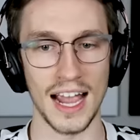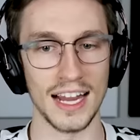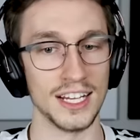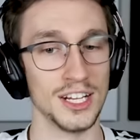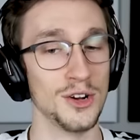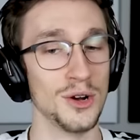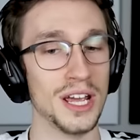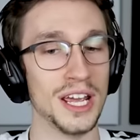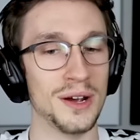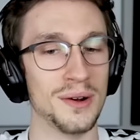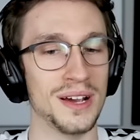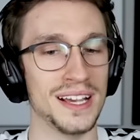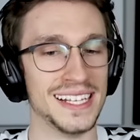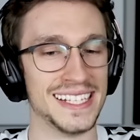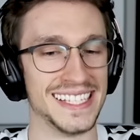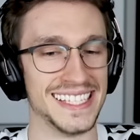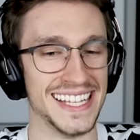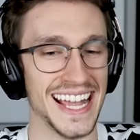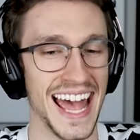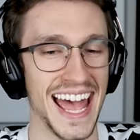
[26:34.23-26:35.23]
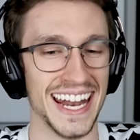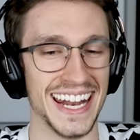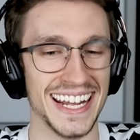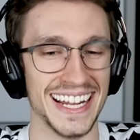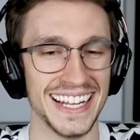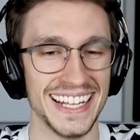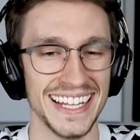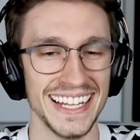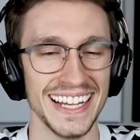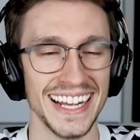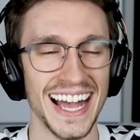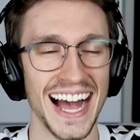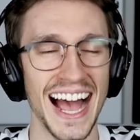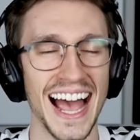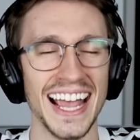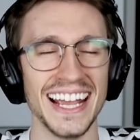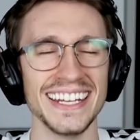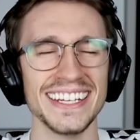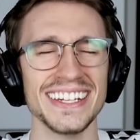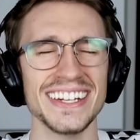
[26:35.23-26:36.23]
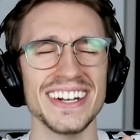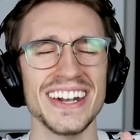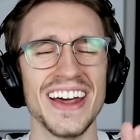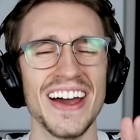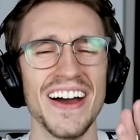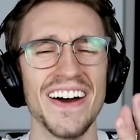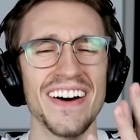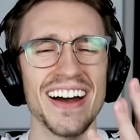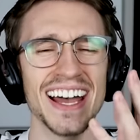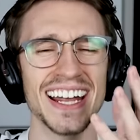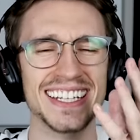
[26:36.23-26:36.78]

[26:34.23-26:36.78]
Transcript: I knew he was dead. I knew